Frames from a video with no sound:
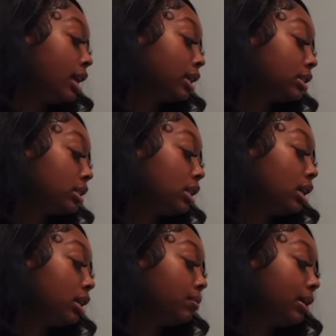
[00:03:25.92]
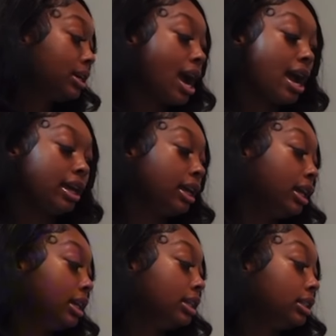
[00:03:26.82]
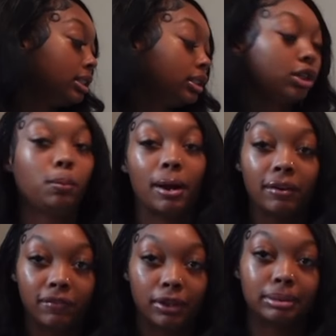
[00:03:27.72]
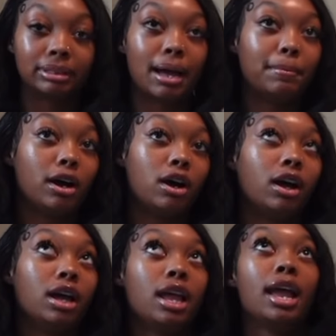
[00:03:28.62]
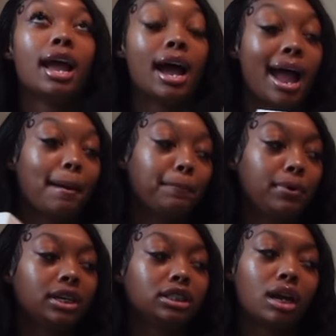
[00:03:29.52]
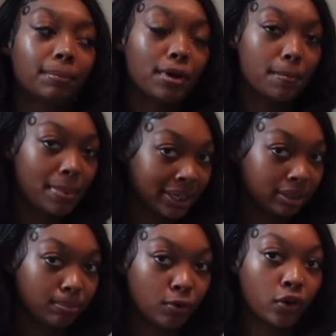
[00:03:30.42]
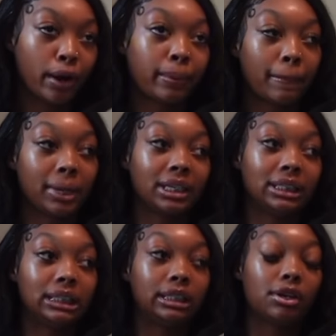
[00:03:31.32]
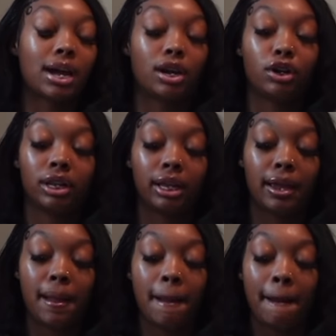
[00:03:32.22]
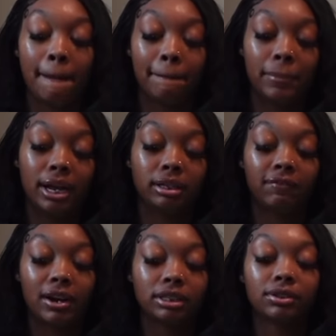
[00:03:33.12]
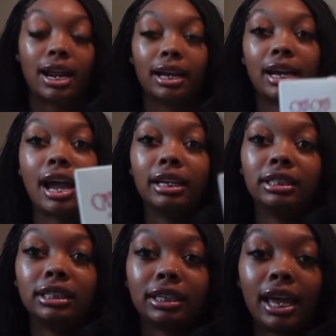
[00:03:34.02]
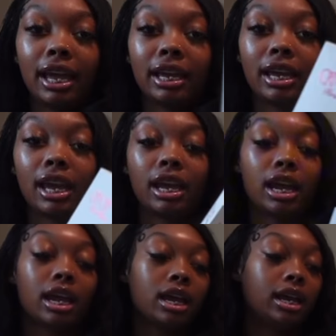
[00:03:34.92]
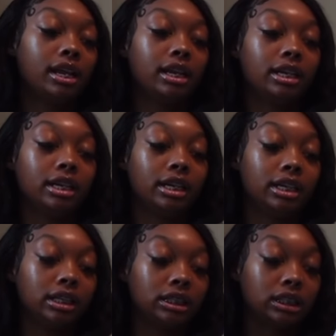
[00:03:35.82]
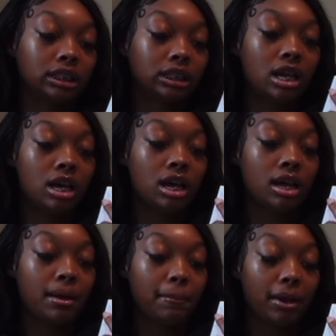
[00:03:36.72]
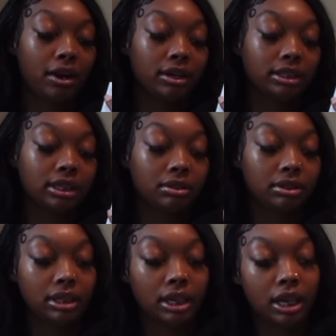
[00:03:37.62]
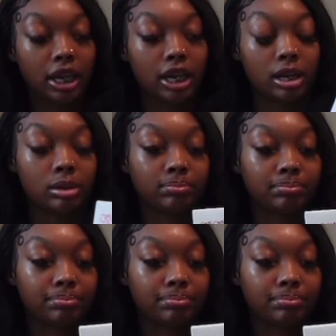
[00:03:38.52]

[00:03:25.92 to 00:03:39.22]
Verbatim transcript: next thing we got is two perfumes i bought i'm pretty sure i'm gonna buy some more because it's still kind of early but the first one i got is this can can and it is paris hilton